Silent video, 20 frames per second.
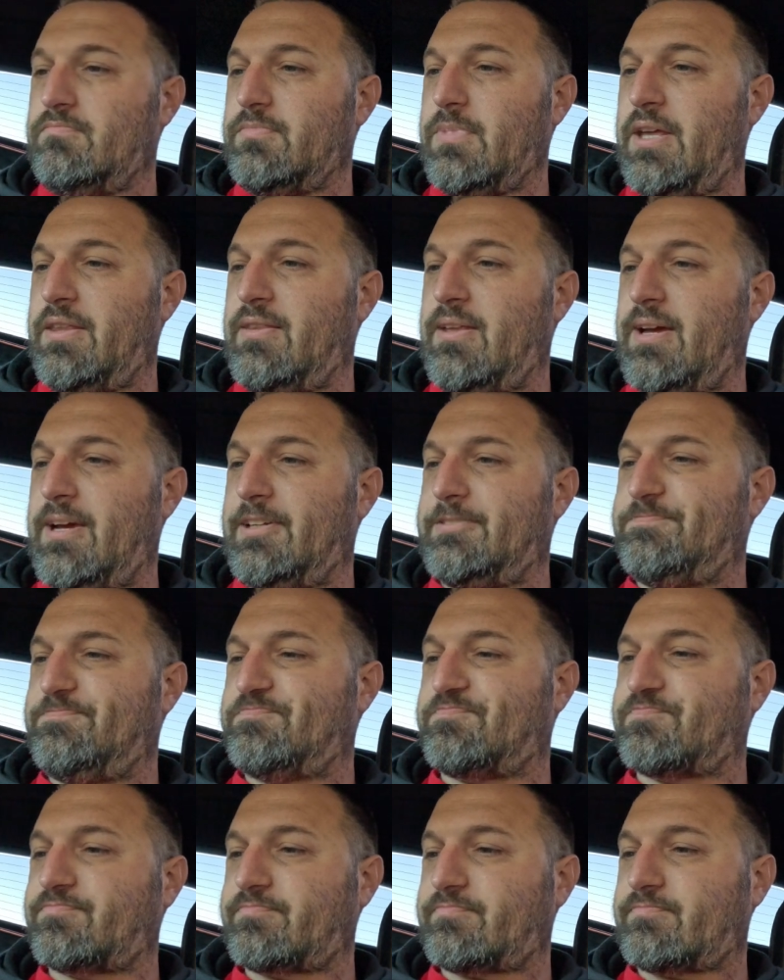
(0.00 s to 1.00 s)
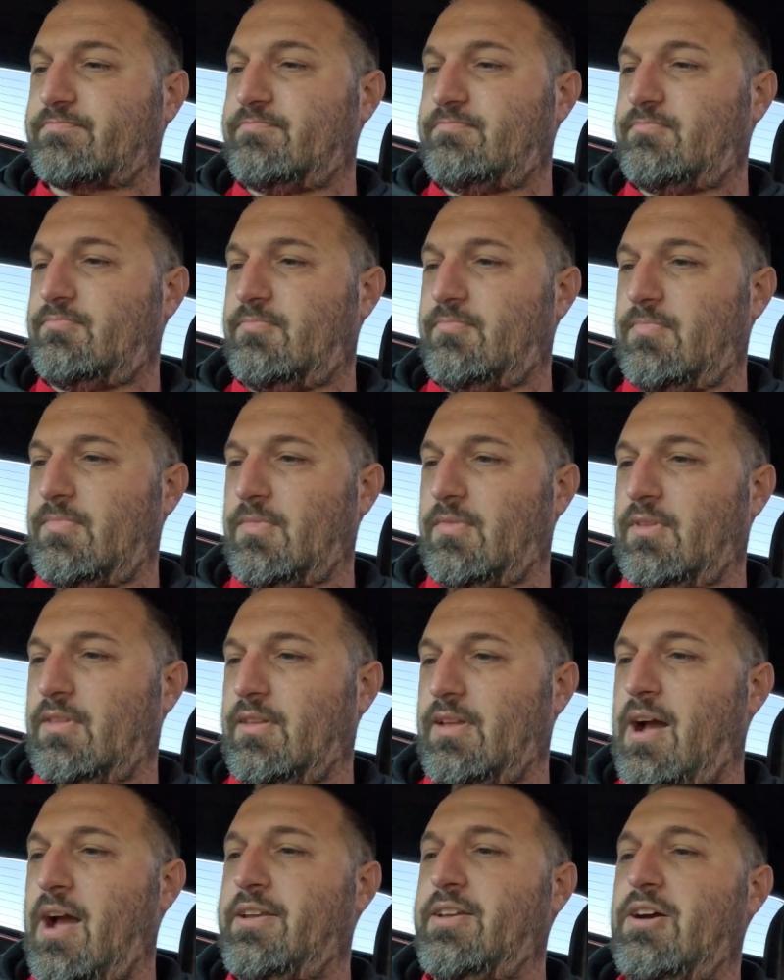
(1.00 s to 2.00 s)
And then
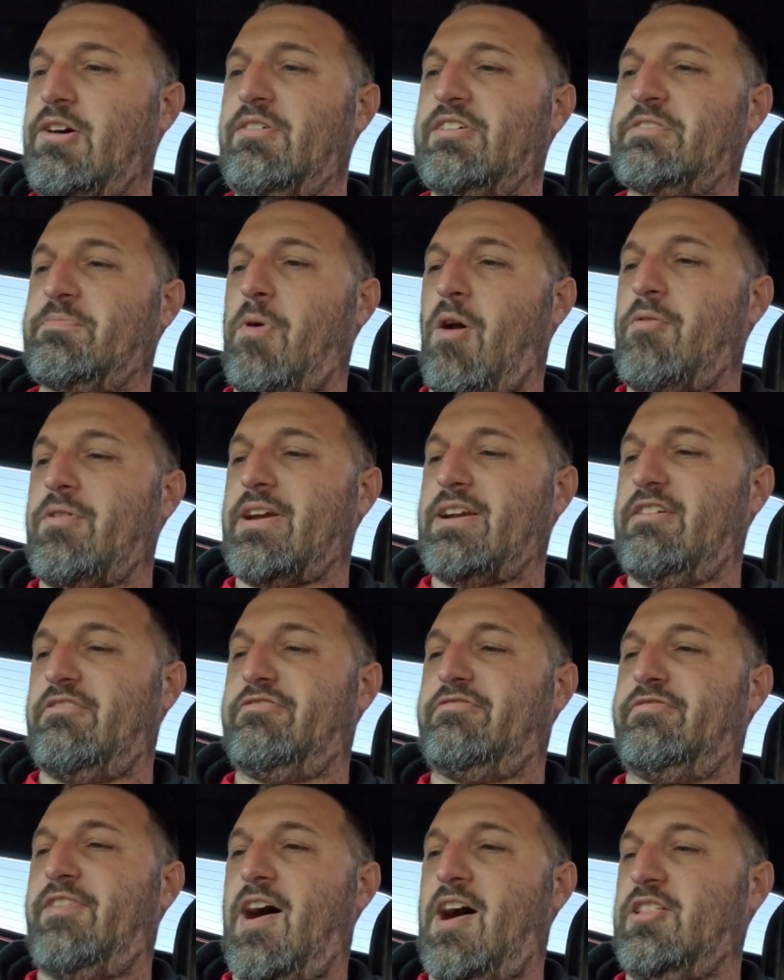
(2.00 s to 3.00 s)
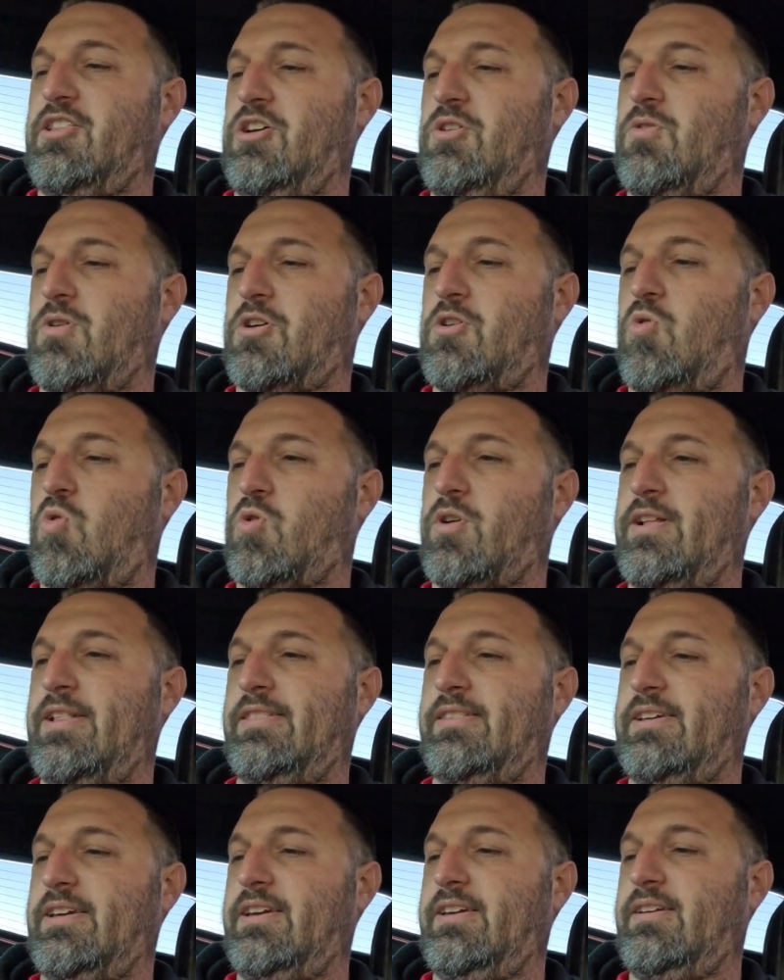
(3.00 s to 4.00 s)
I know it's probably gonna follow
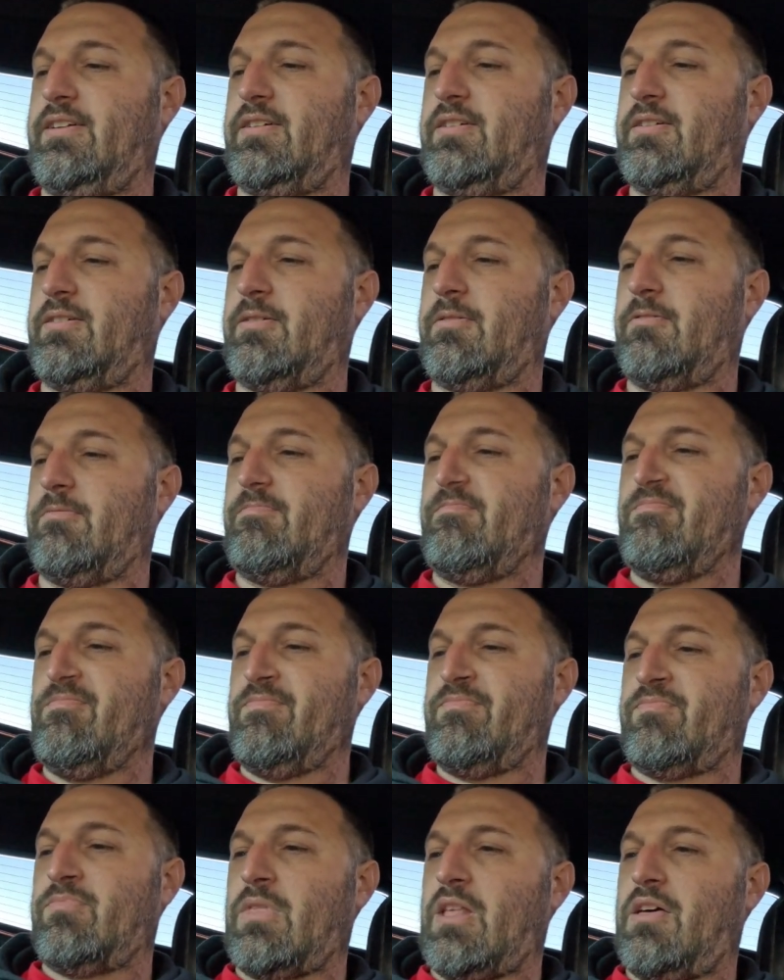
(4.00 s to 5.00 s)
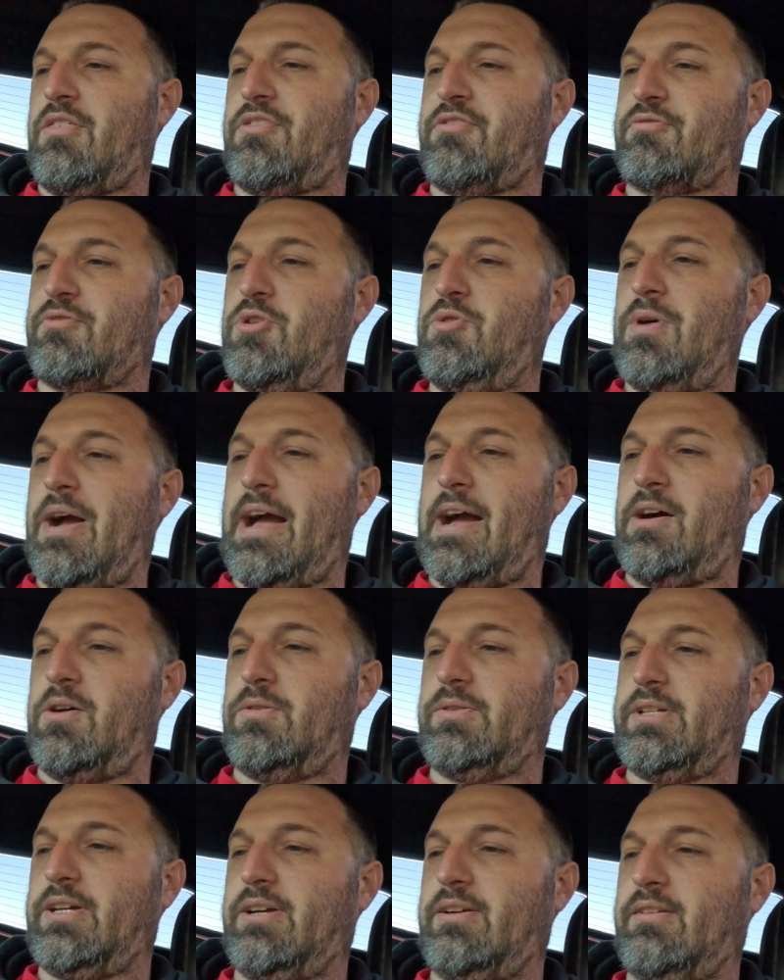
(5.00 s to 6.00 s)
accordingly
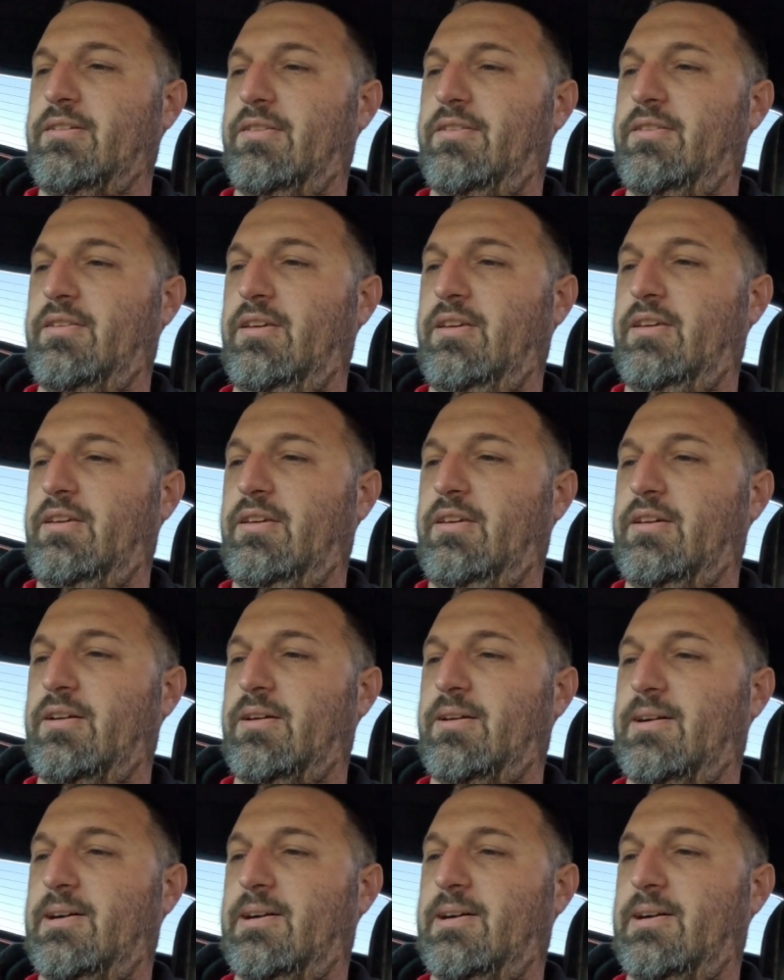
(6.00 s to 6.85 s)
throughout the